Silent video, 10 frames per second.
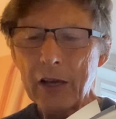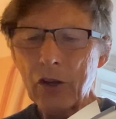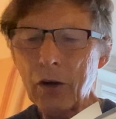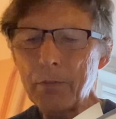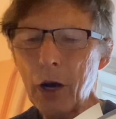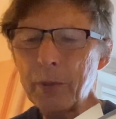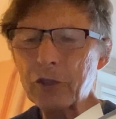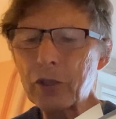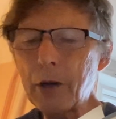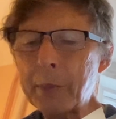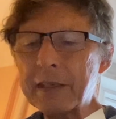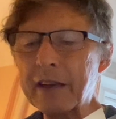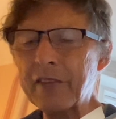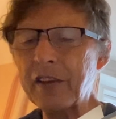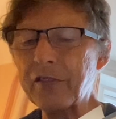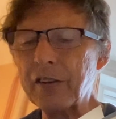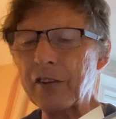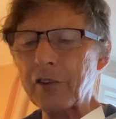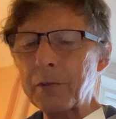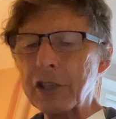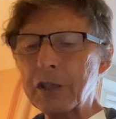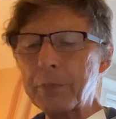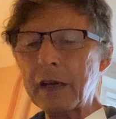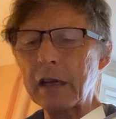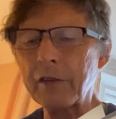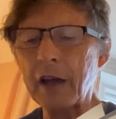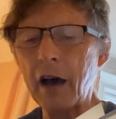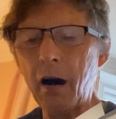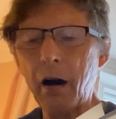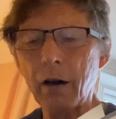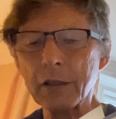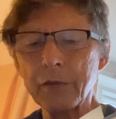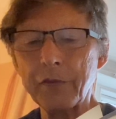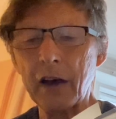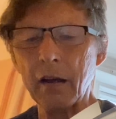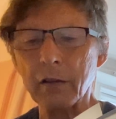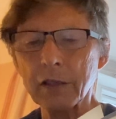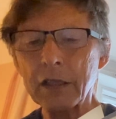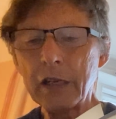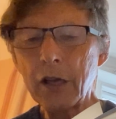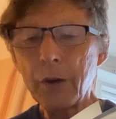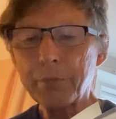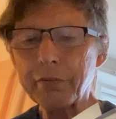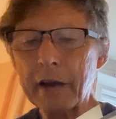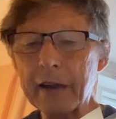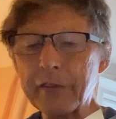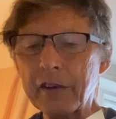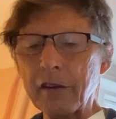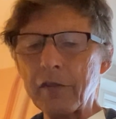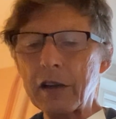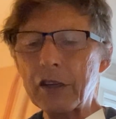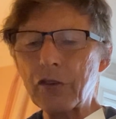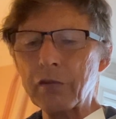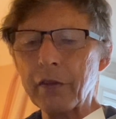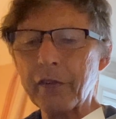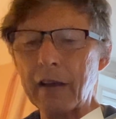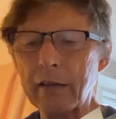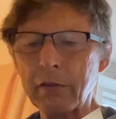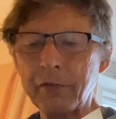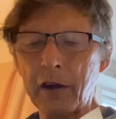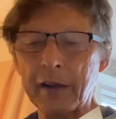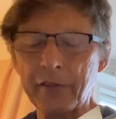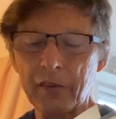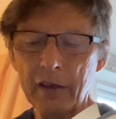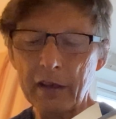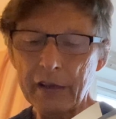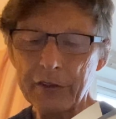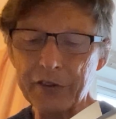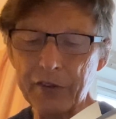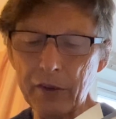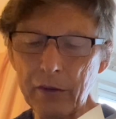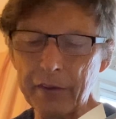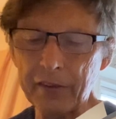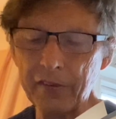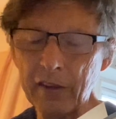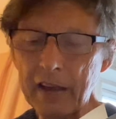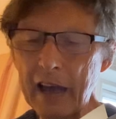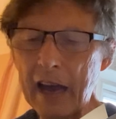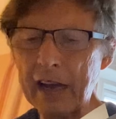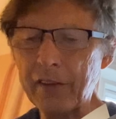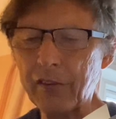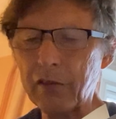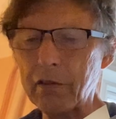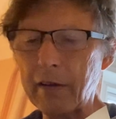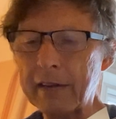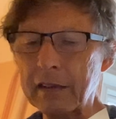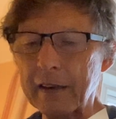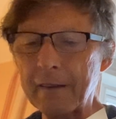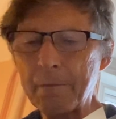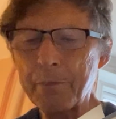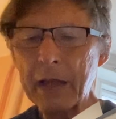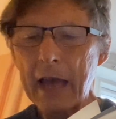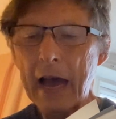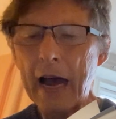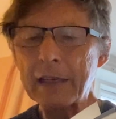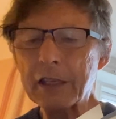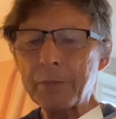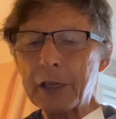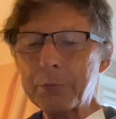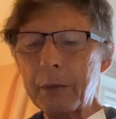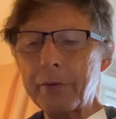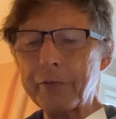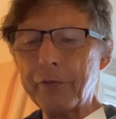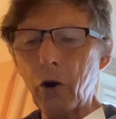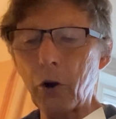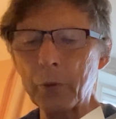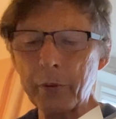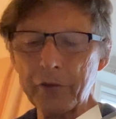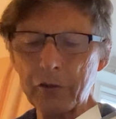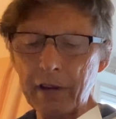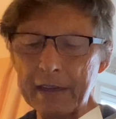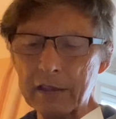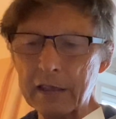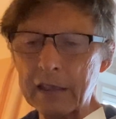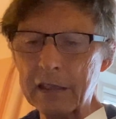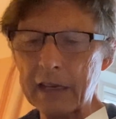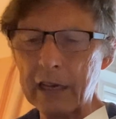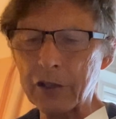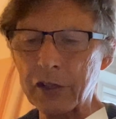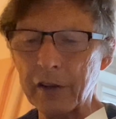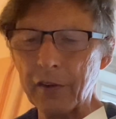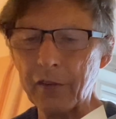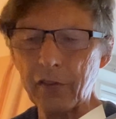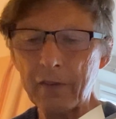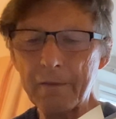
Your moment-to-moment existence must be the heartfelt practice of literal sacrifice, service, and surrender, and it must be performed with great intelligence.